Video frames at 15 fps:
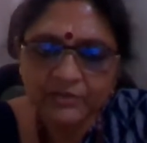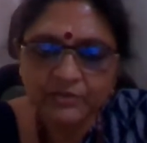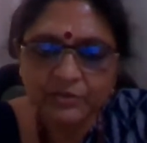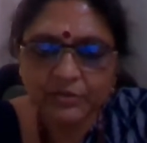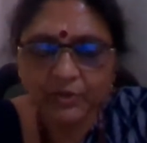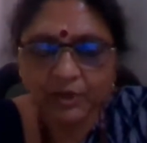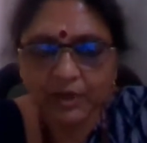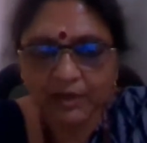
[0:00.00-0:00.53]

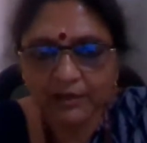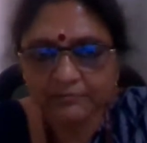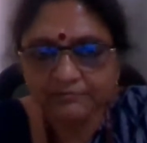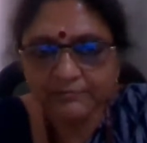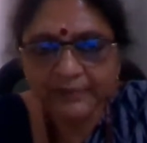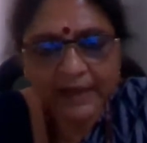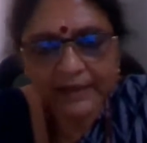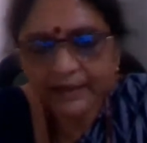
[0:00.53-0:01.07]
So uh,
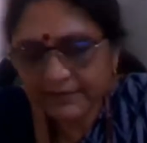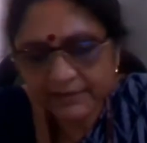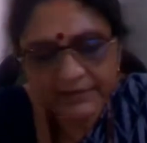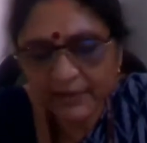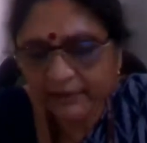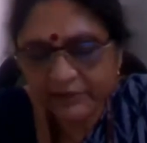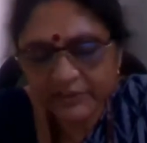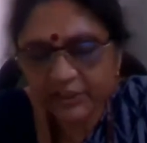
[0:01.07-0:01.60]
that is
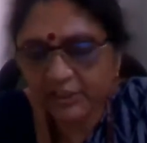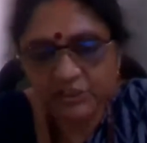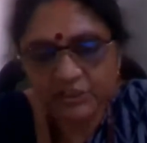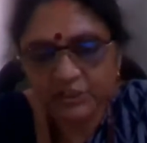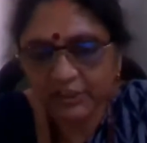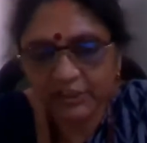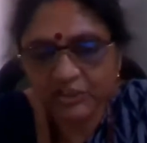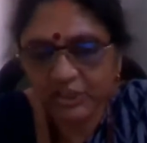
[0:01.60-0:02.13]
an
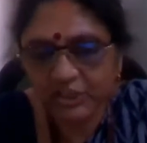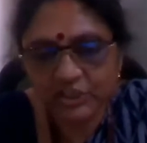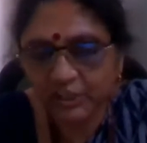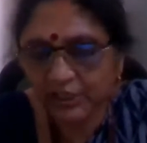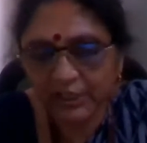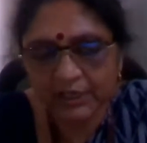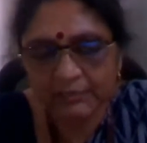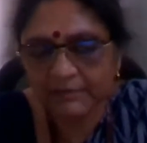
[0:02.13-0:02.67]
ever-changing
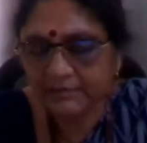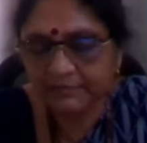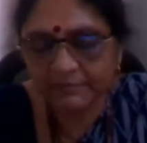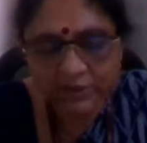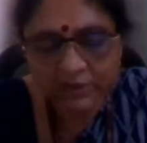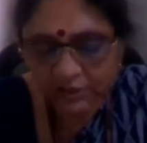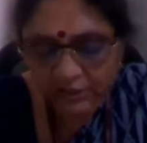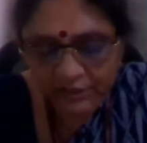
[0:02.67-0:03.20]
changing game, and
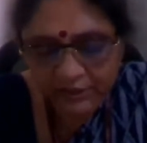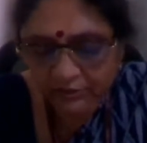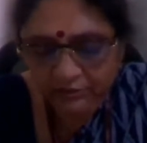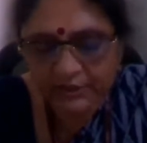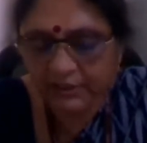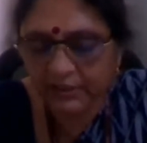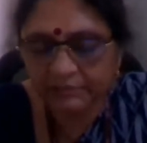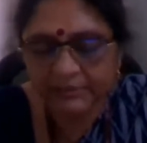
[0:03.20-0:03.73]
especially
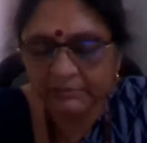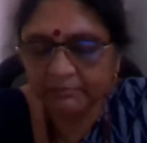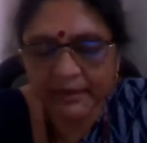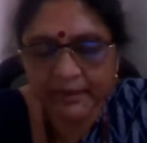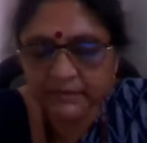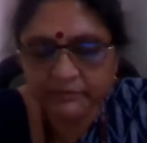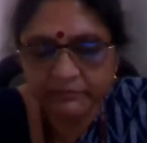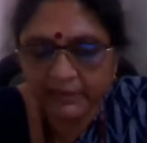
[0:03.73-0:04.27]
to keep in
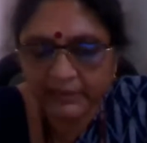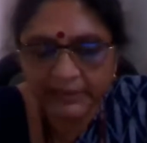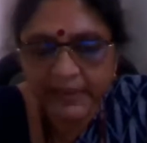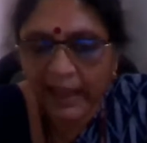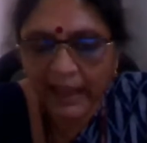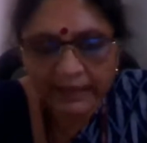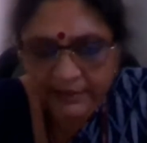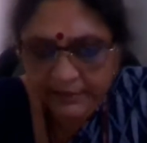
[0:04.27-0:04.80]
pace with the
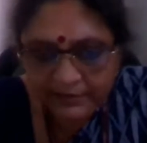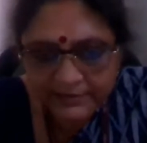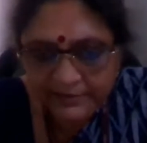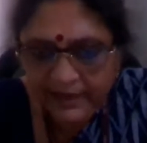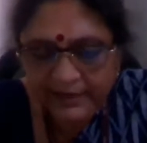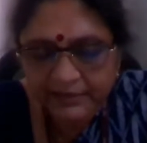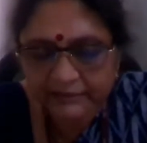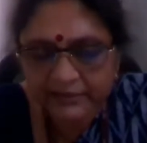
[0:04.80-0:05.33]
hackers'
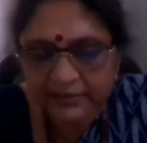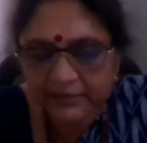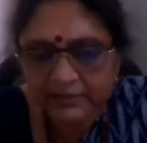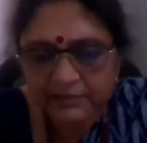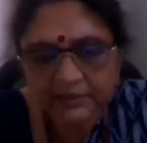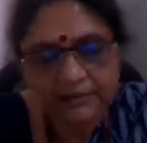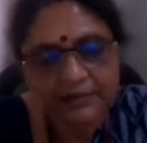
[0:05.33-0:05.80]
activities,